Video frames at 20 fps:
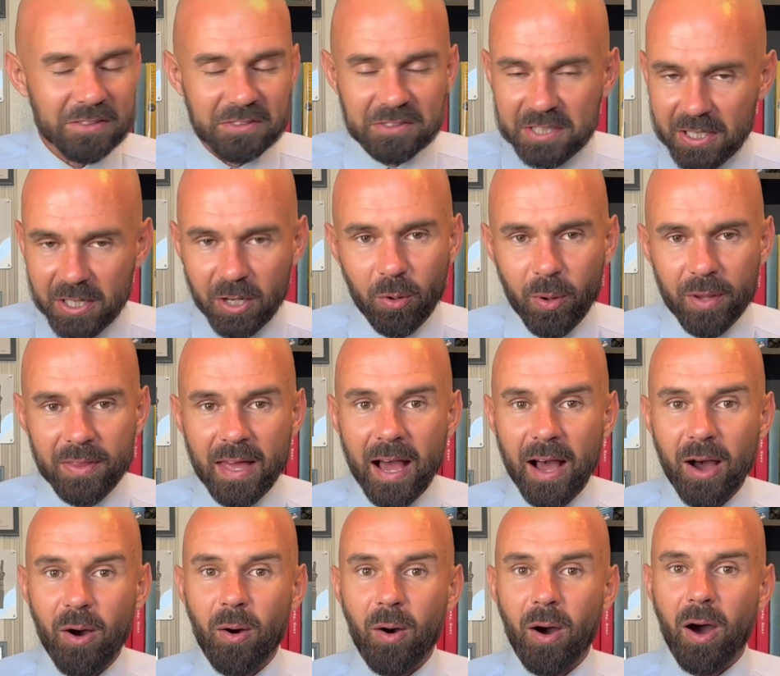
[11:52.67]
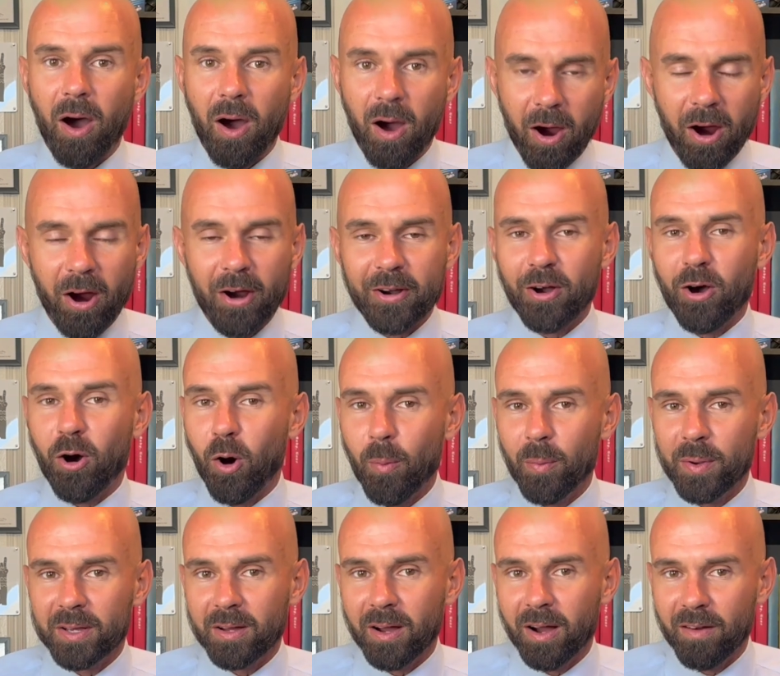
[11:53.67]
deal with how hard
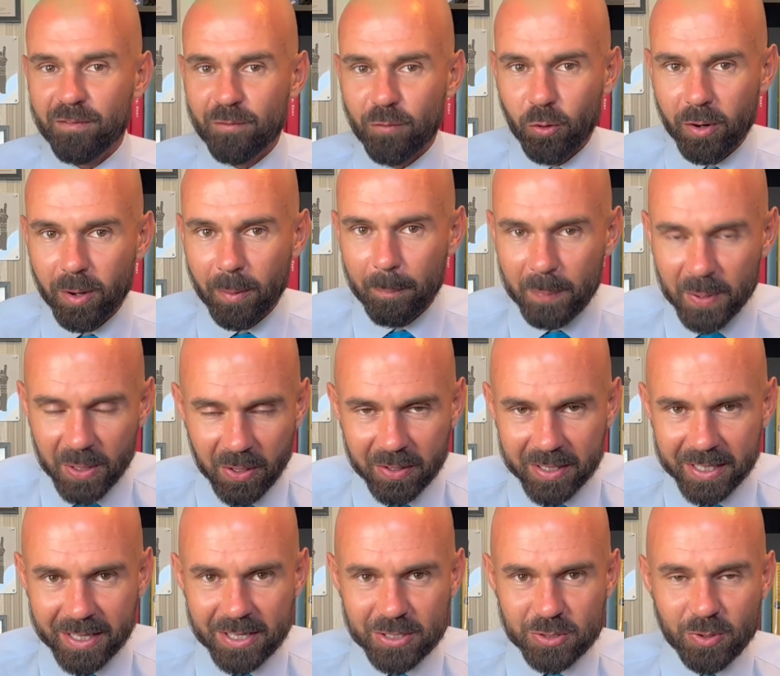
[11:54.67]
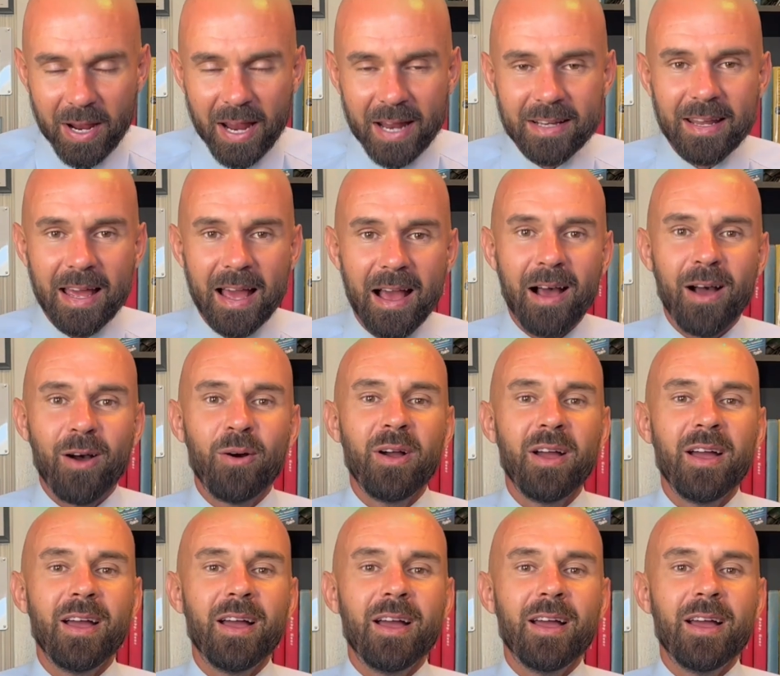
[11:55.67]
home affordability is right now.